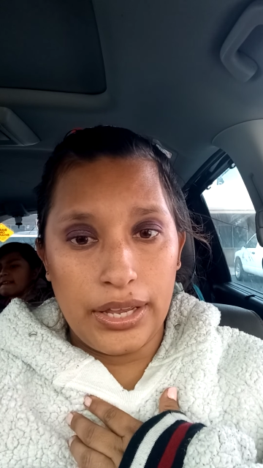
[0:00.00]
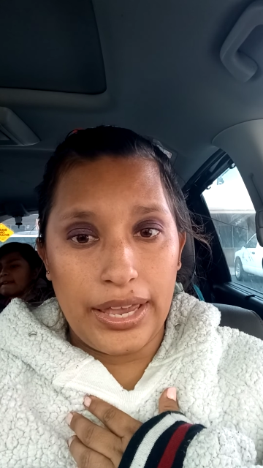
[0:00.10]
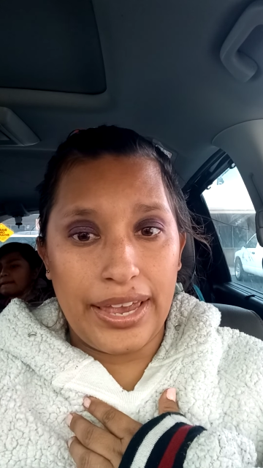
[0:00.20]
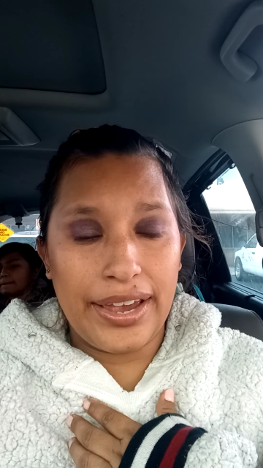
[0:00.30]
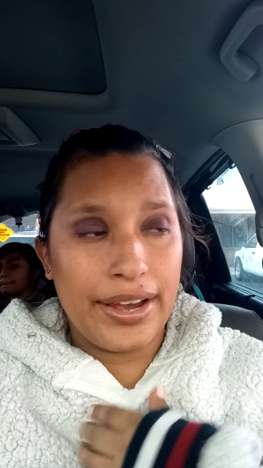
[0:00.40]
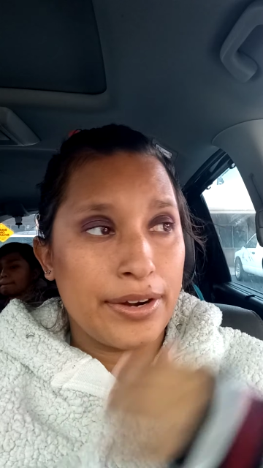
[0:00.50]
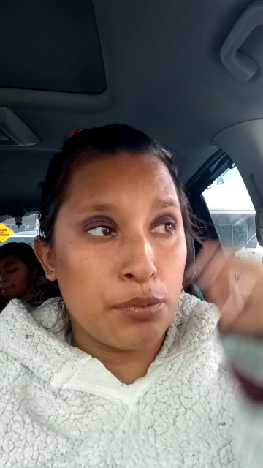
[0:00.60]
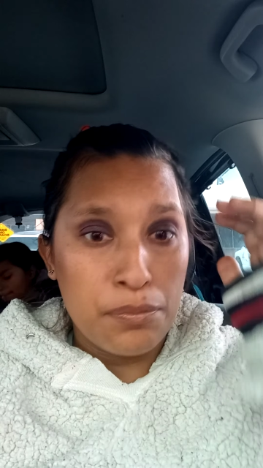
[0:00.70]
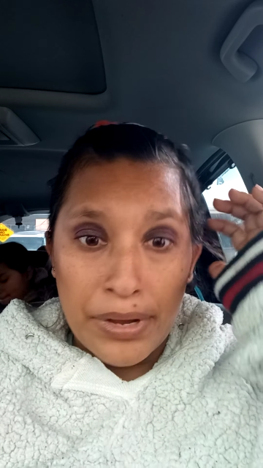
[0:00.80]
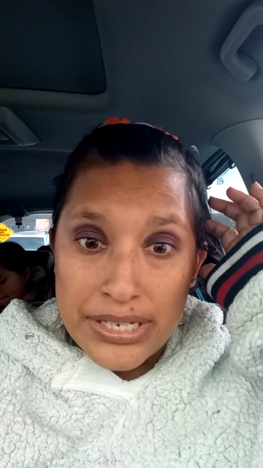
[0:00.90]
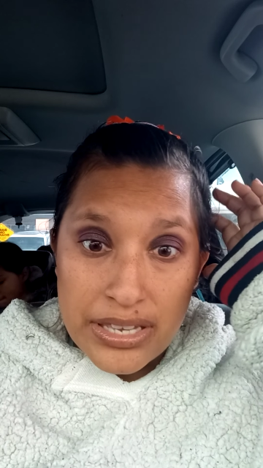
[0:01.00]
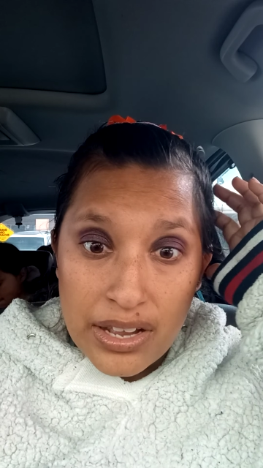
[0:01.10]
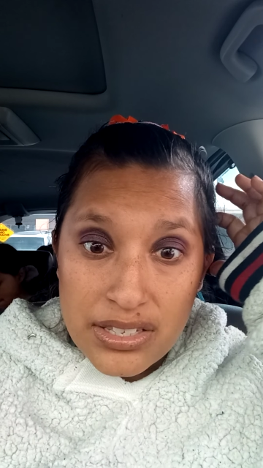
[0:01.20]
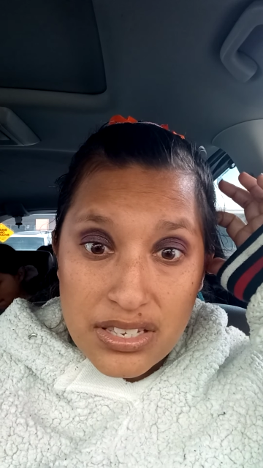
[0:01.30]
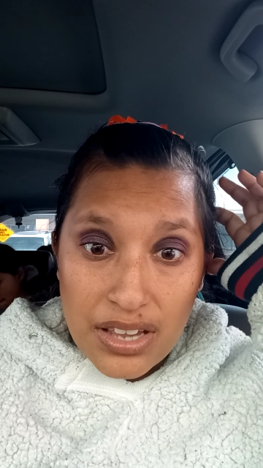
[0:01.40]
And with my
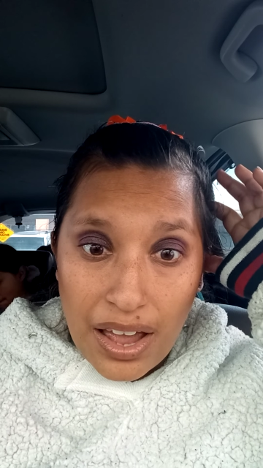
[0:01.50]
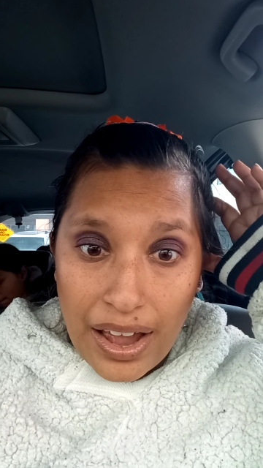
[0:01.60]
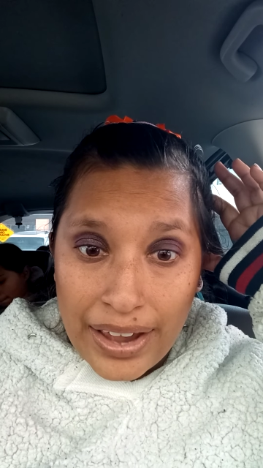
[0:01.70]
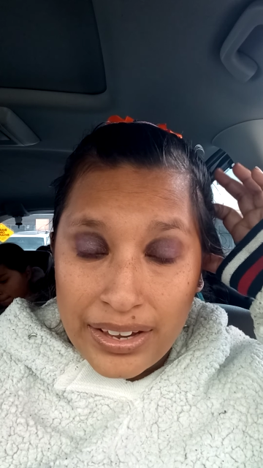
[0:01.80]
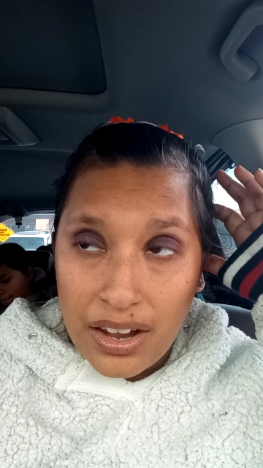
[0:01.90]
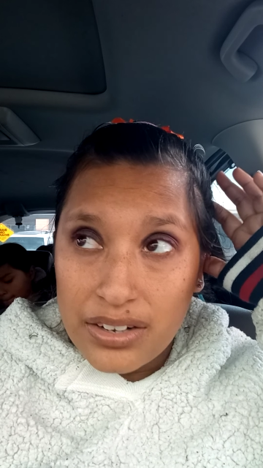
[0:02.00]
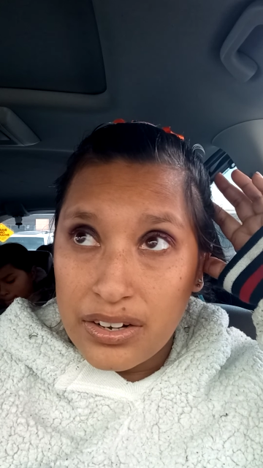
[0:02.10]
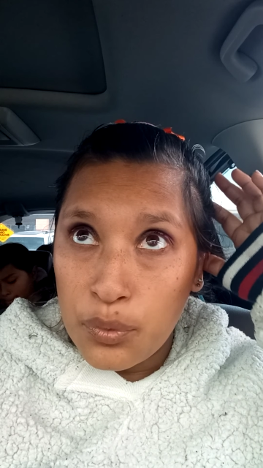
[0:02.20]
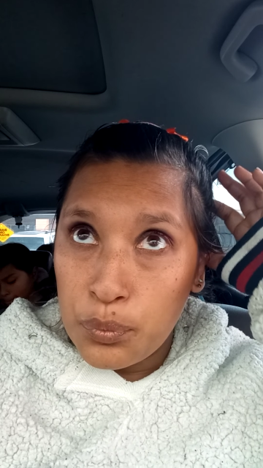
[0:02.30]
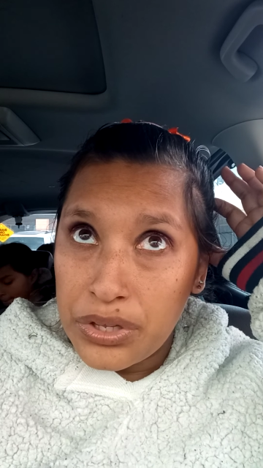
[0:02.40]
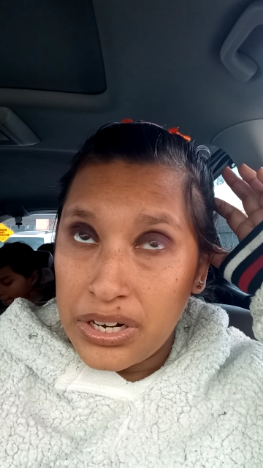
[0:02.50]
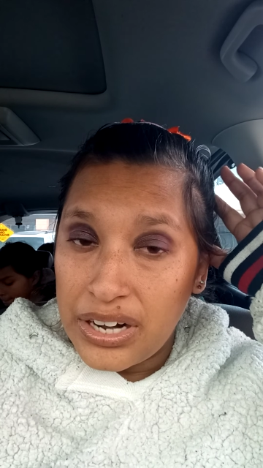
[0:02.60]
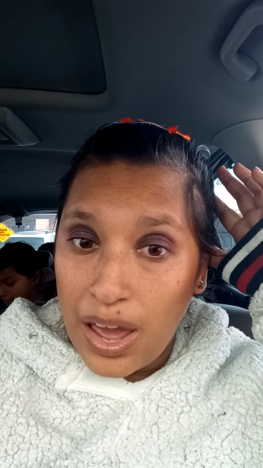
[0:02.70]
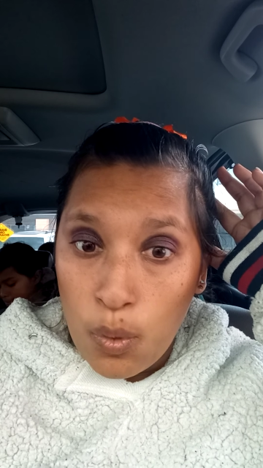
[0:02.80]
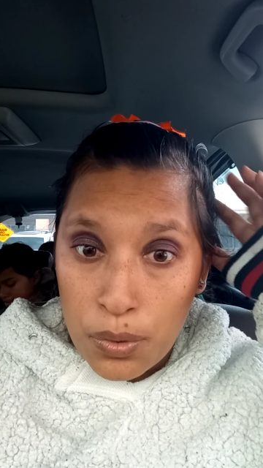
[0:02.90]
sons, I got done within
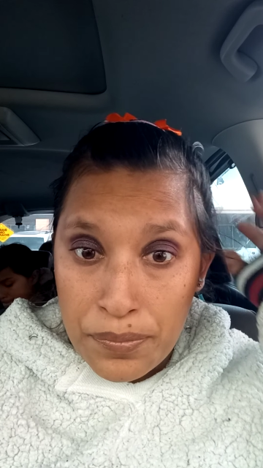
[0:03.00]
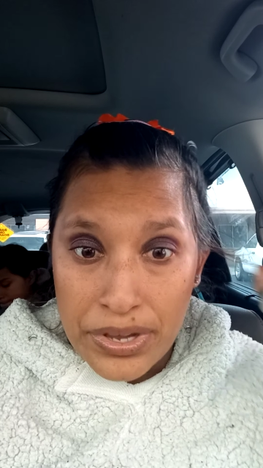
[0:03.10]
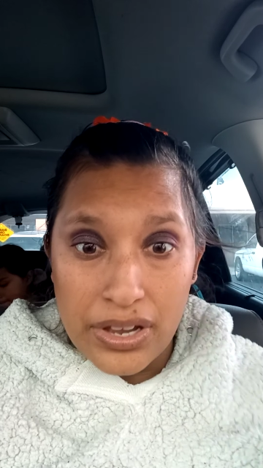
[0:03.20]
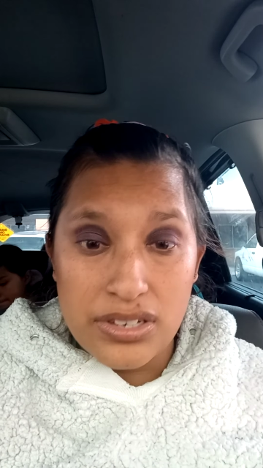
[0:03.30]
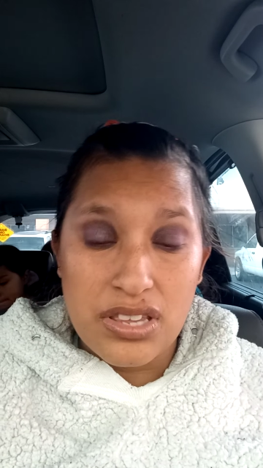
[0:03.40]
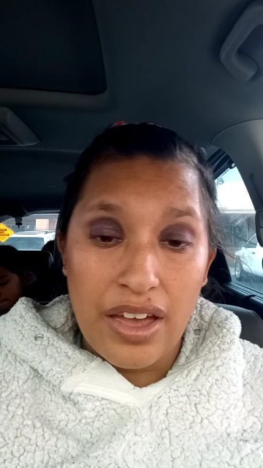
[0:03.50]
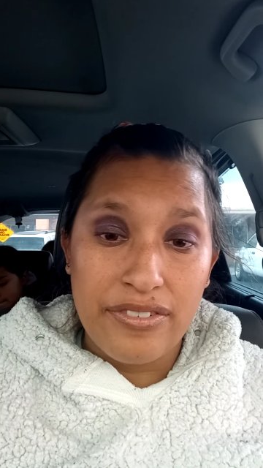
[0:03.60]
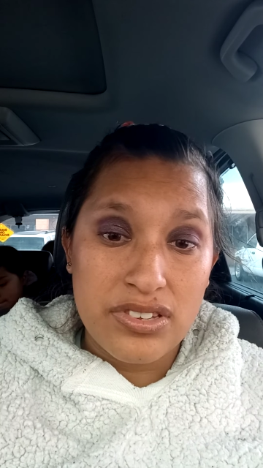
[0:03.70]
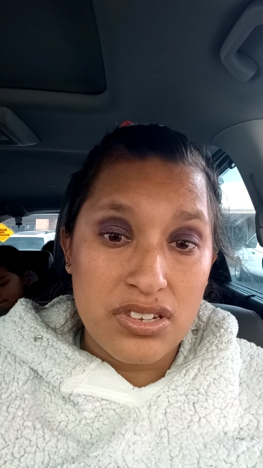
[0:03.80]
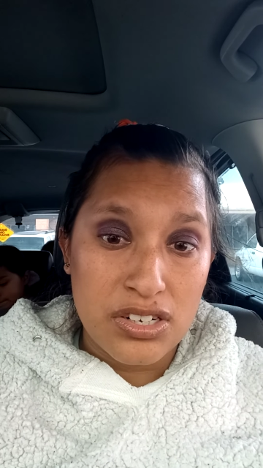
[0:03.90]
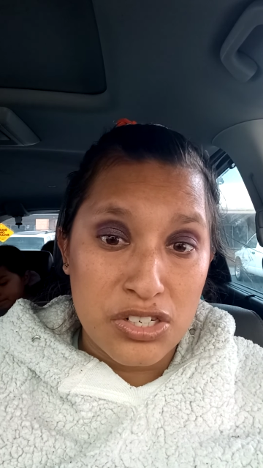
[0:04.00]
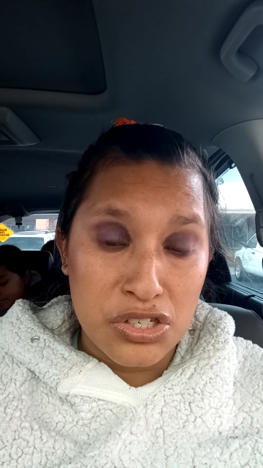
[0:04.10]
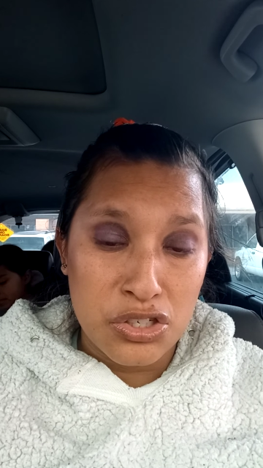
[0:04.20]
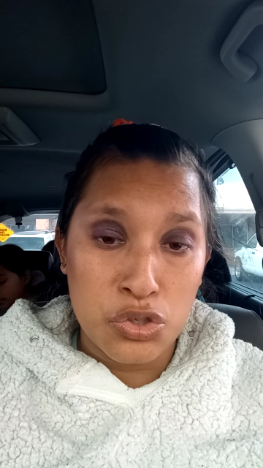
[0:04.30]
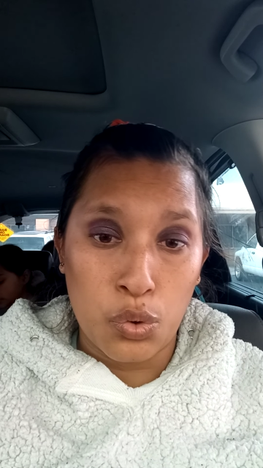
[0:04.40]
an hour because they have
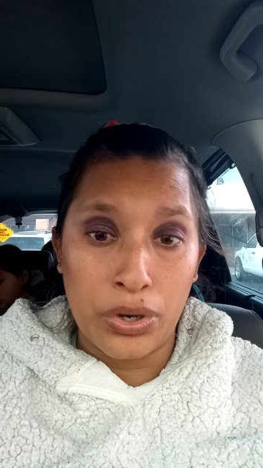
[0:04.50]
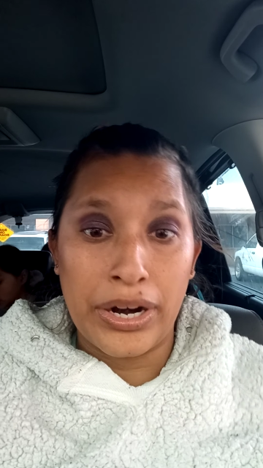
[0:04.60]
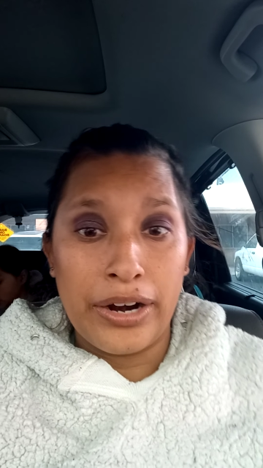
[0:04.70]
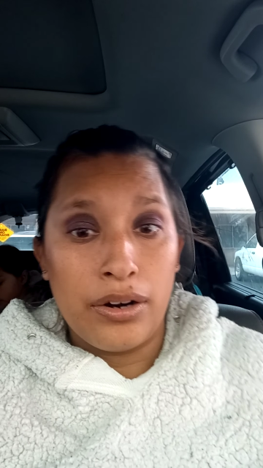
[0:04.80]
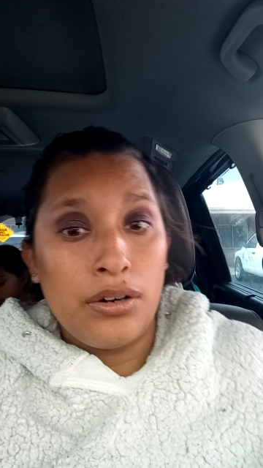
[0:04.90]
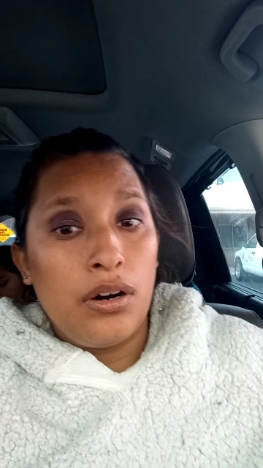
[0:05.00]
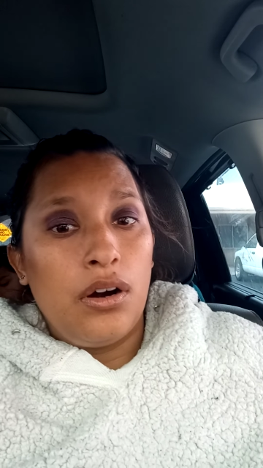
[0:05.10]
such short hair.